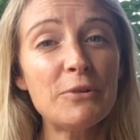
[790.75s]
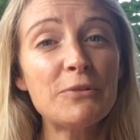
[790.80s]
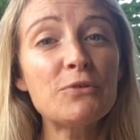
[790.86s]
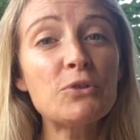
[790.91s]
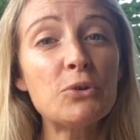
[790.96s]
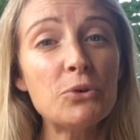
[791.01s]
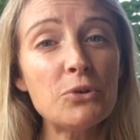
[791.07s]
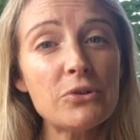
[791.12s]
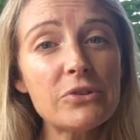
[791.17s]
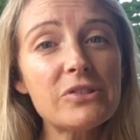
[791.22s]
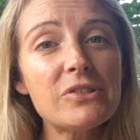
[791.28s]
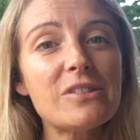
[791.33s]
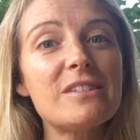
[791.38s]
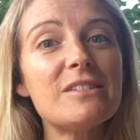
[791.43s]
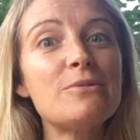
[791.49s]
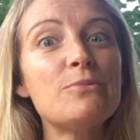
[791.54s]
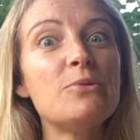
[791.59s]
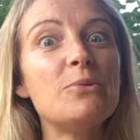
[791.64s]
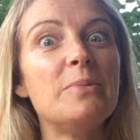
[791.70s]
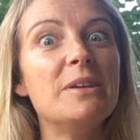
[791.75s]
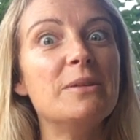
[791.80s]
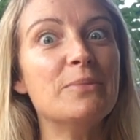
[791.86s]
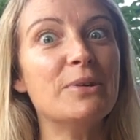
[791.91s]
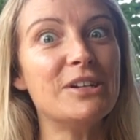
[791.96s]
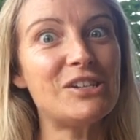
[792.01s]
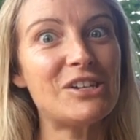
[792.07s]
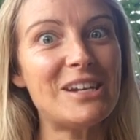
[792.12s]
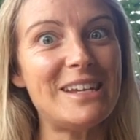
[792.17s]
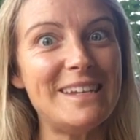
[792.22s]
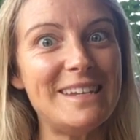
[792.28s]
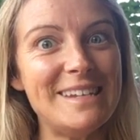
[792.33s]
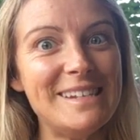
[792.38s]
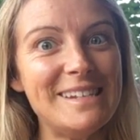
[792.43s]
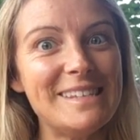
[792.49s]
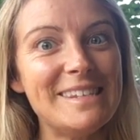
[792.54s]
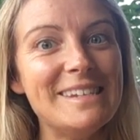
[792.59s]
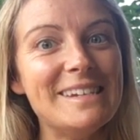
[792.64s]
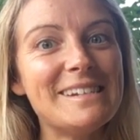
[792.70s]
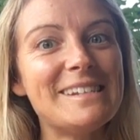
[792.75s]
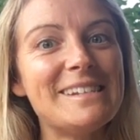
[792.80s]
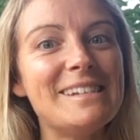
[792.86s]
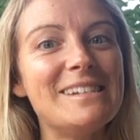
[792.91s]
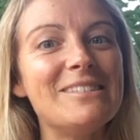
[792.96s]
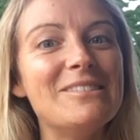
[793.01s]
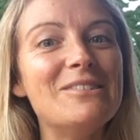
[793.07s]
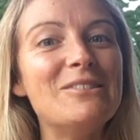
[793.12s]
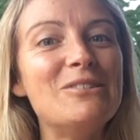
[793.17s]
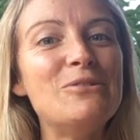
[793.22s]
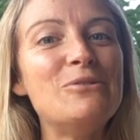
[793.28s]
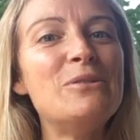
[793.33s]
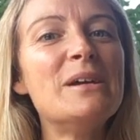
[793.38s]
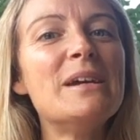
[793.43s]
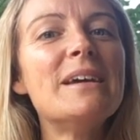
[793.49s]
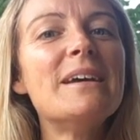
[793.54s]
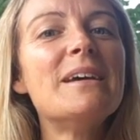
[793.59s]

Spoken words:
of course, so this will be much easier to do.